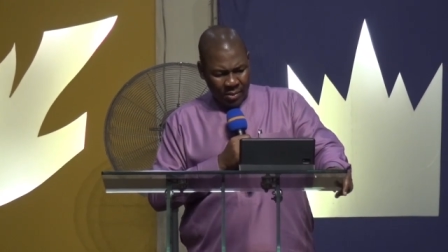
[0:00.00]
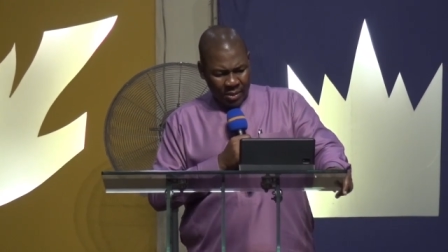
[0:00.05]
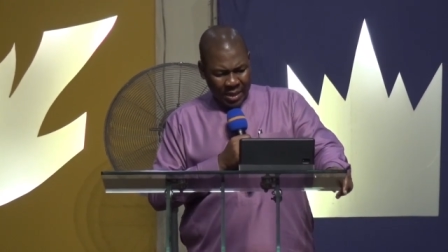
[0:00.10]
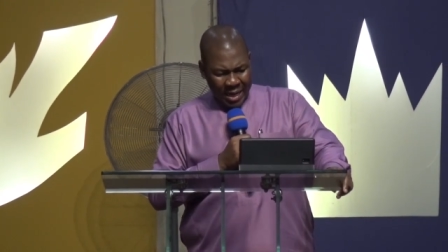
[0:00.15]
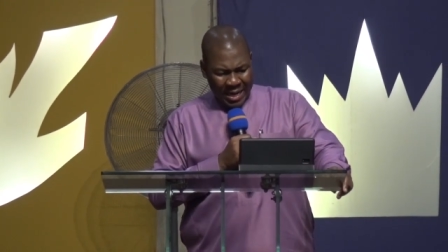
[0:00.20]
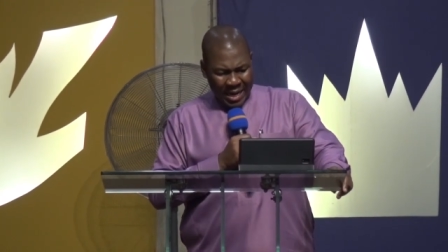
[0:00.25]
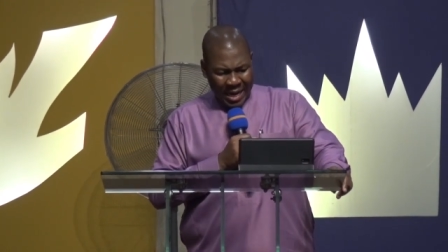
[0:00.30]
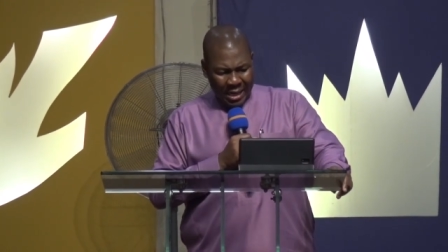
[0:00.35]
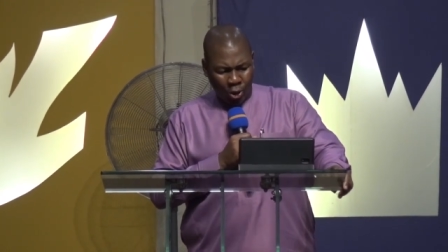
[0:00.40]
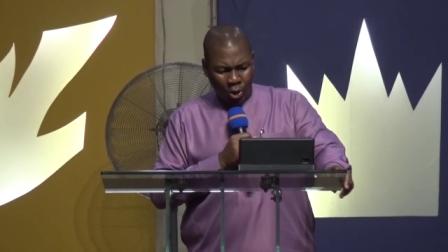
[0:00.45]

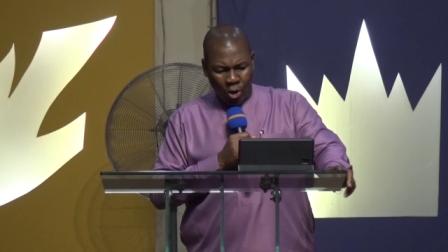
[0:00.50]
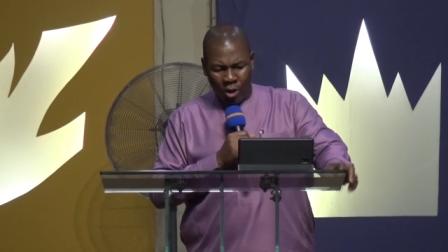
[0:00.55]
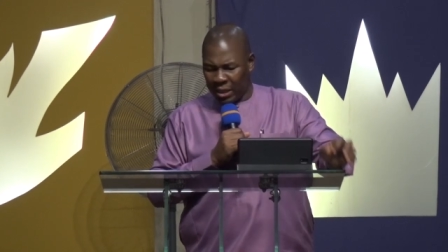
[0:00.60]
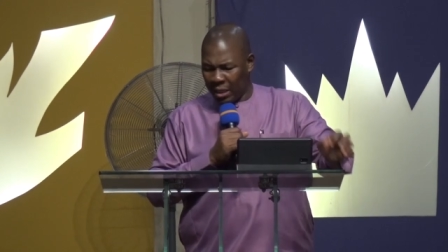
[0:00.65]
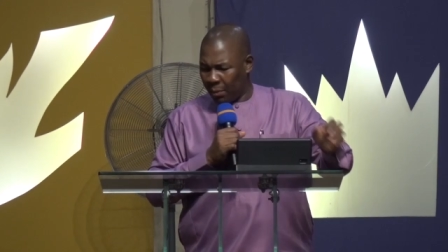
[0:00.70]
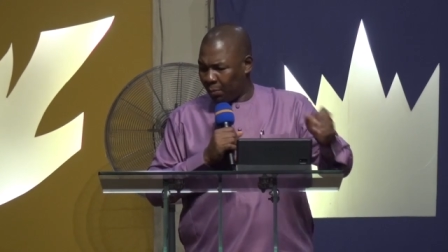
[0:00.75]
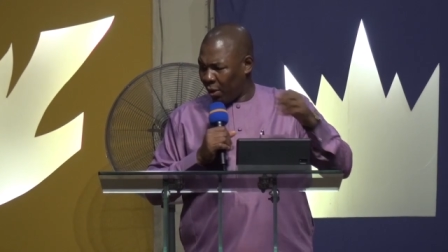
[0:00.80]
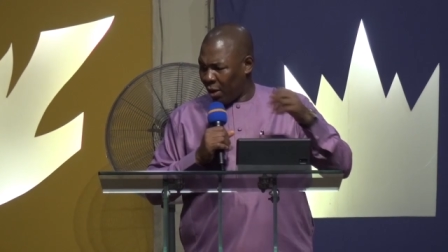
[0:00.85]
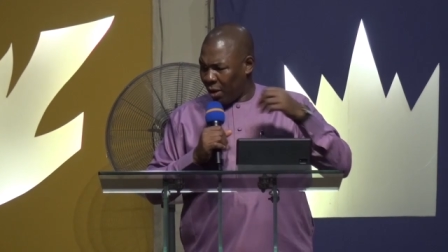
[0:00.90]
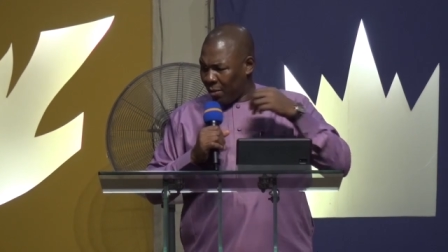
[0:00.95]
And I'd called the
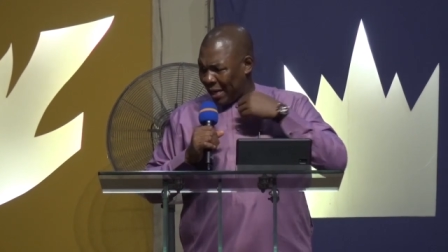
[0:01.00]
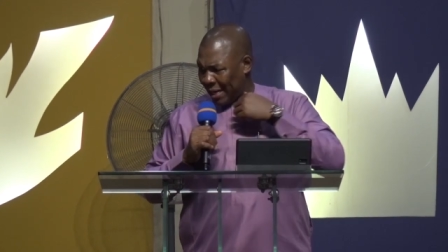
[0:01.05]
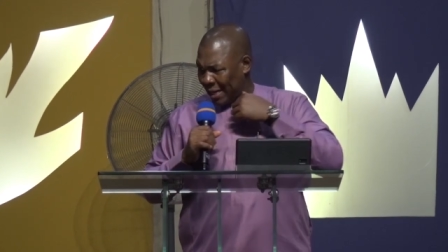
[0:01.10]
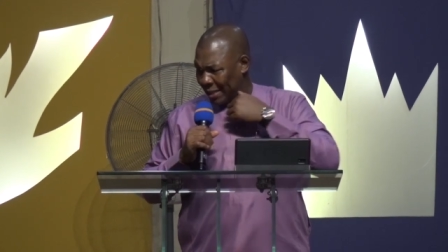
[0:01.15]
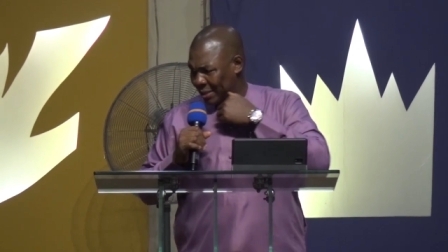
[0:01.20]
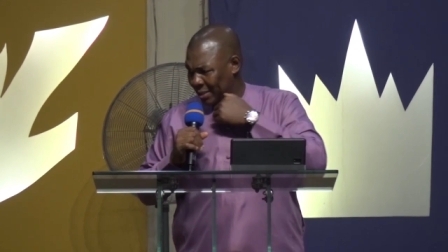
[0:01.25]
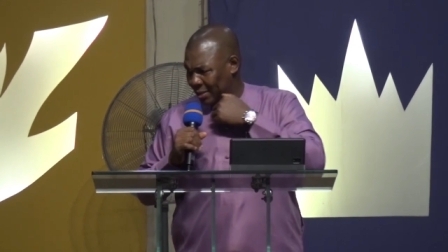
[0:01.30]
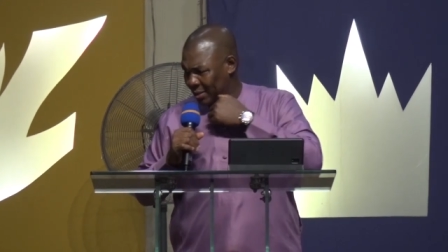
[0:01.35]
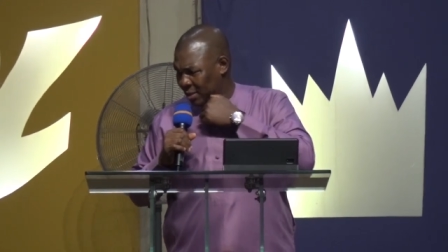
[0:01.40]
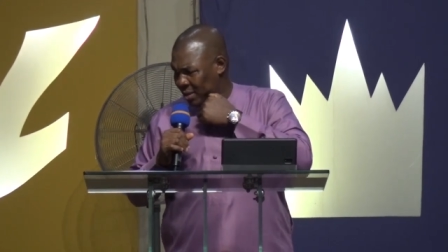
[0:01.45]
plumber
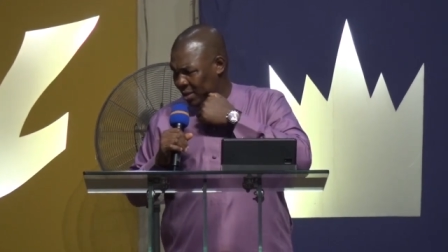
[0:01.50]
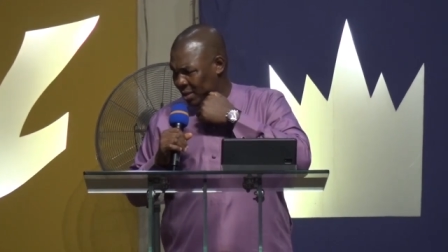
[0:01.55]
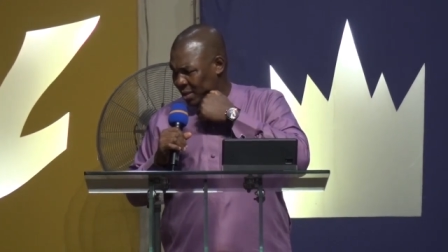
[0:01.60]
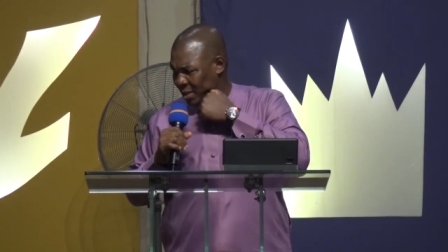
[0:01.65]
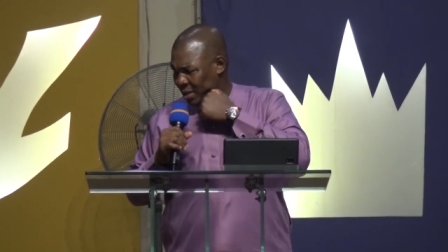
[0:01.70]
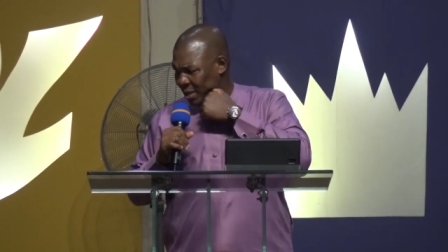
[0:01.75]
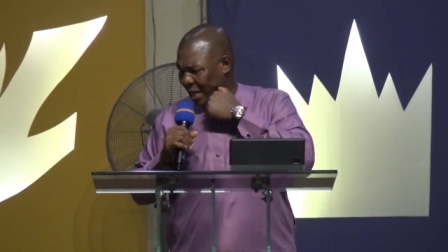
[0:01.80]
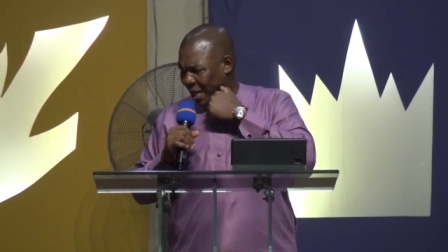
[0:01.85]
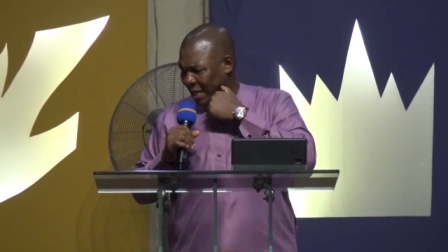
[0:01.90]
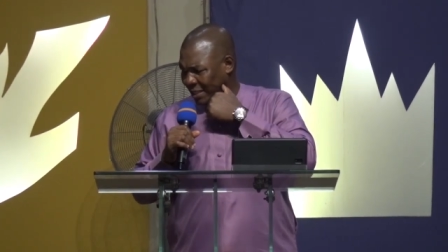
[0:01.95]

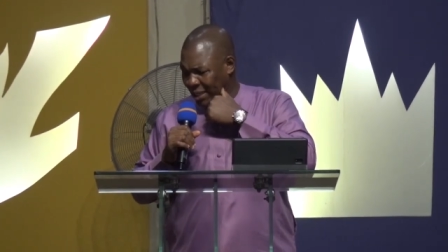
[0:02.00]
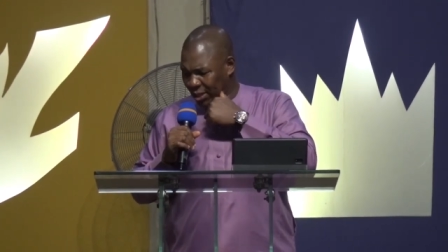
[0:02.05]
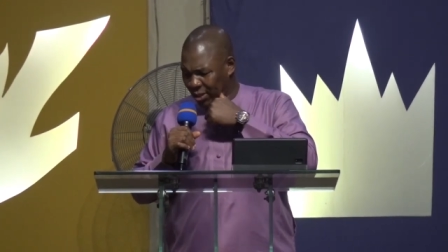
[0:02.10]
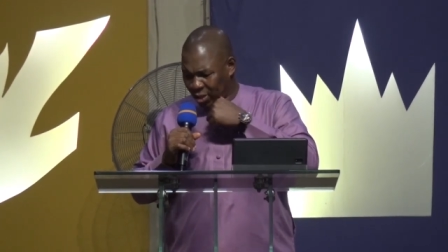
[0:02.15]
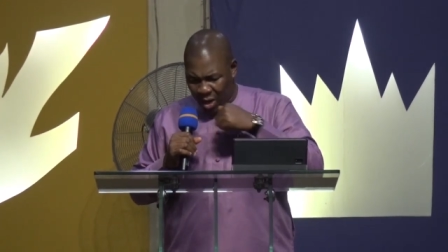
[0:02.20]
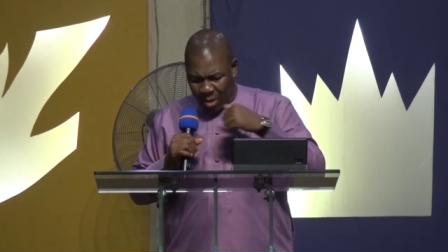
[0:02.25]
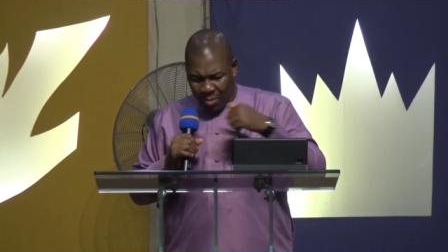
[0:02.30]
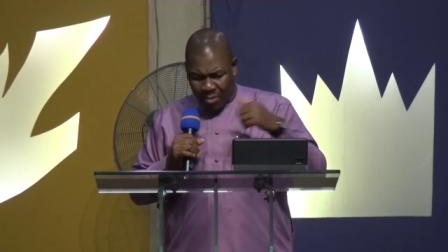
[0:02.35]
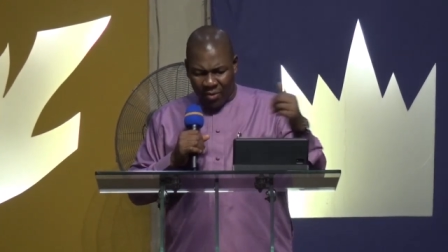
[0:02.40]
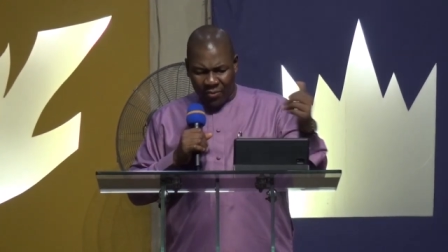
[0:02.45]
and said,
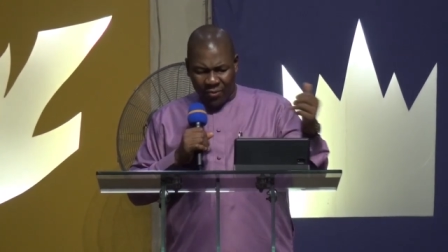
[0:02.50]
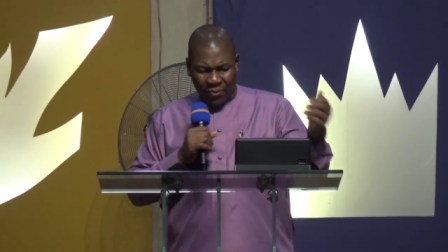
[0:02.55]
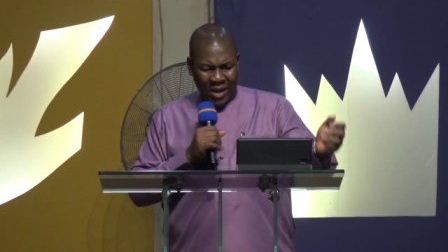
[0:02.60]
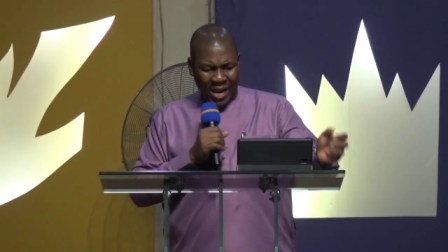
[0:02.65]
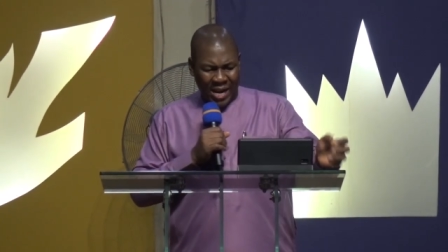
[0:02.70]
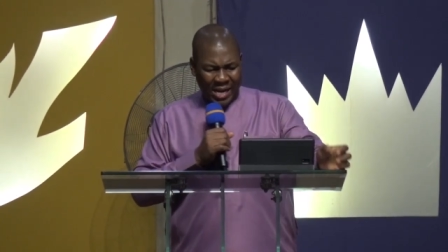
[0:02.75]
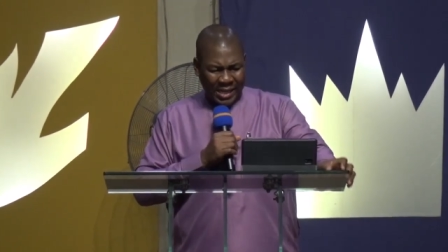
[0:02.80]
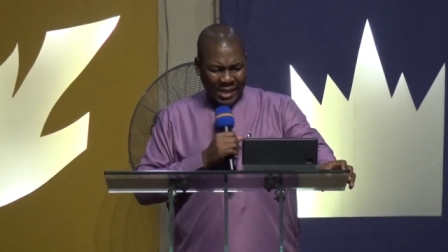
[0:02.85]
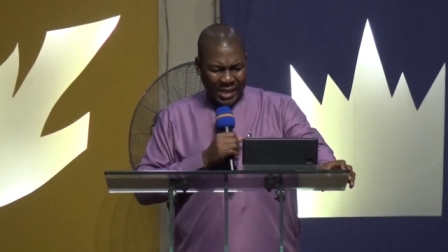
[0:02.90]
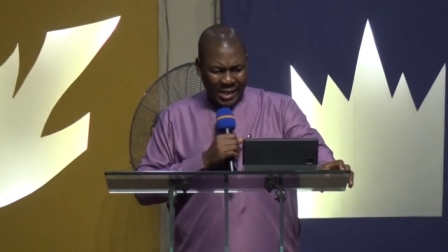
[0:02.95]
Come on
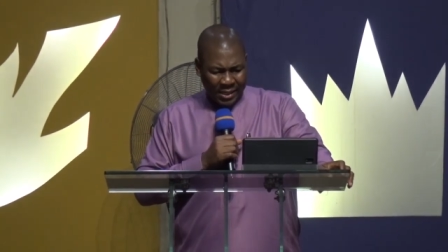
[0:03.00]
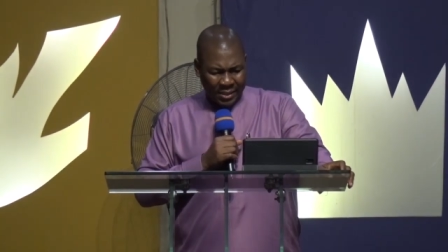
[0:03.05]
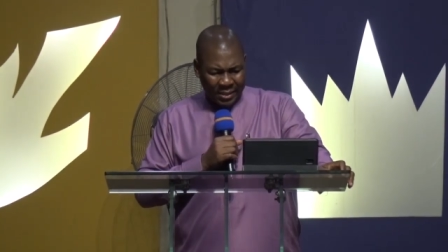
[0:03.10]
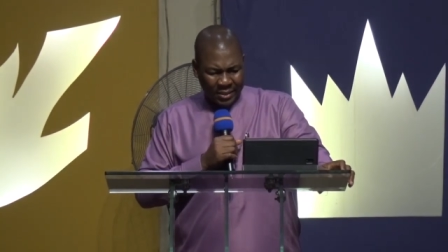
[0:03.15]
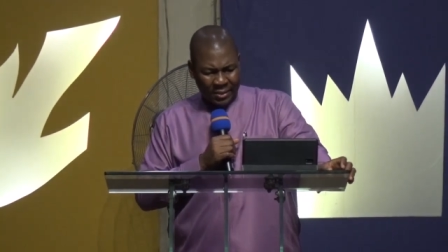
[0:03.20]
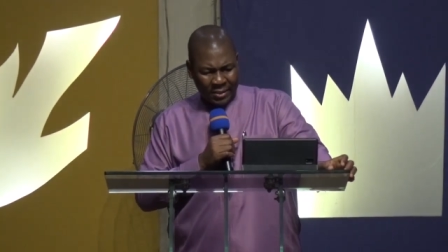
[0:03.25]
Friday,